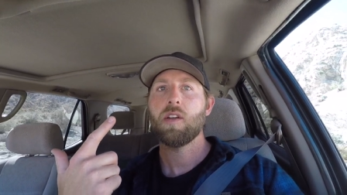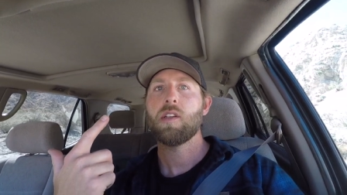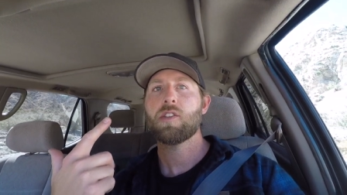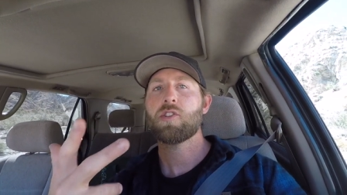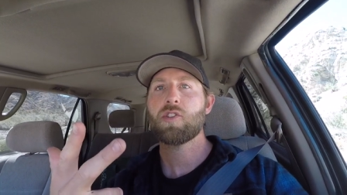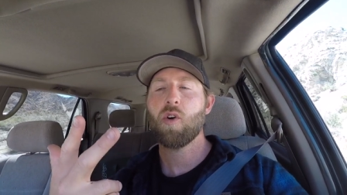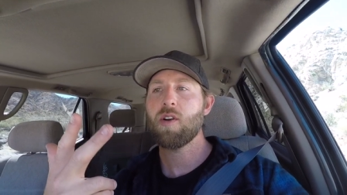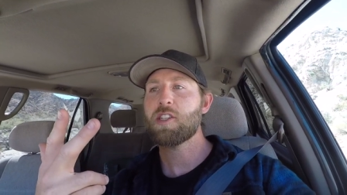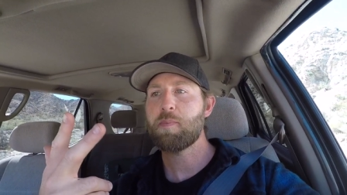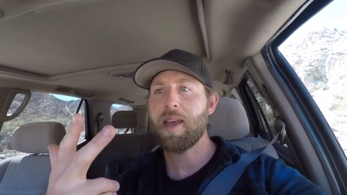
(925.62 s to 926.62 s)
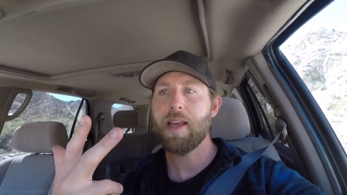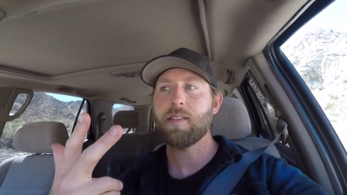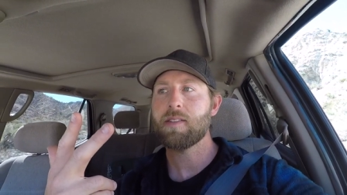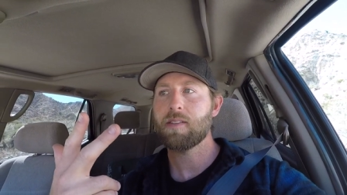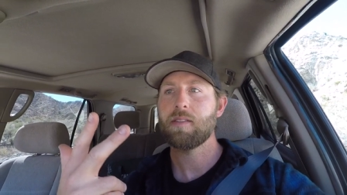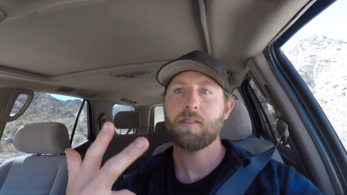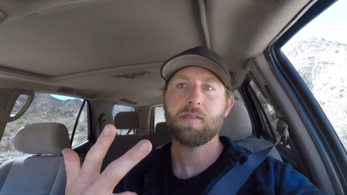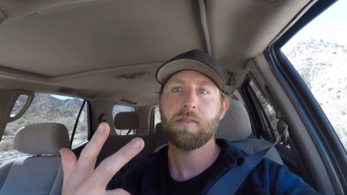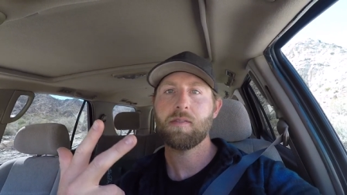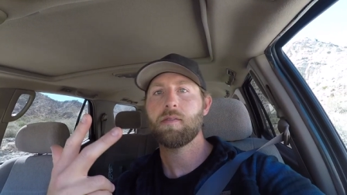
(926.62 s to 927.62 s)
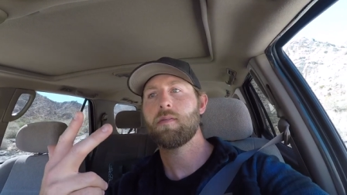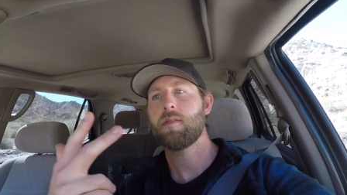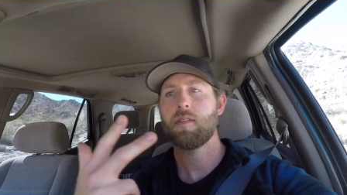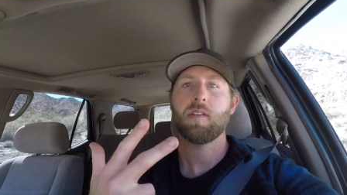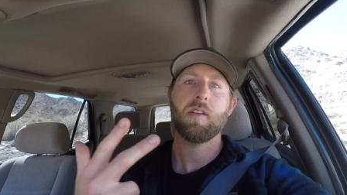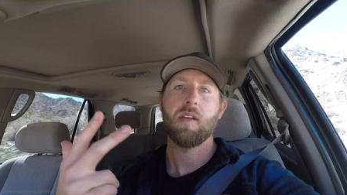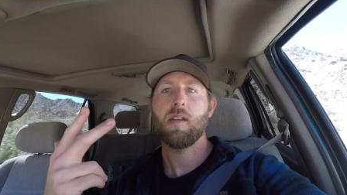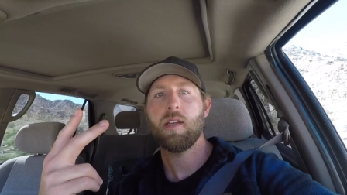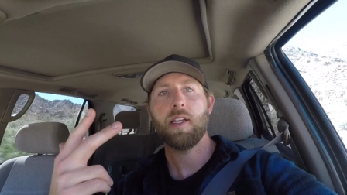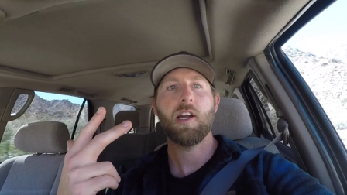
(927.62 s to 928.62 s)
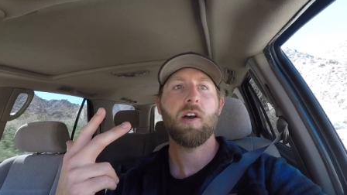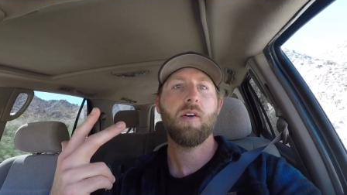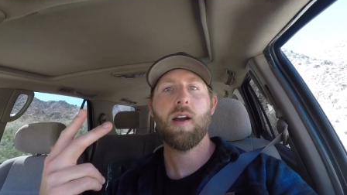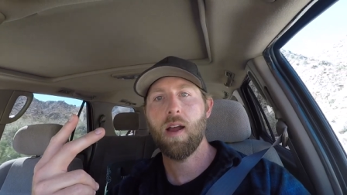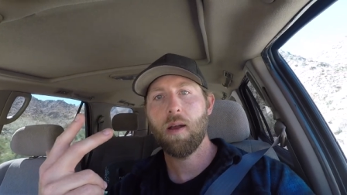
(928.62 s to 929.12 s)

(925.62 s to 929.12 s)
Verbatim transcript: storage space, you know,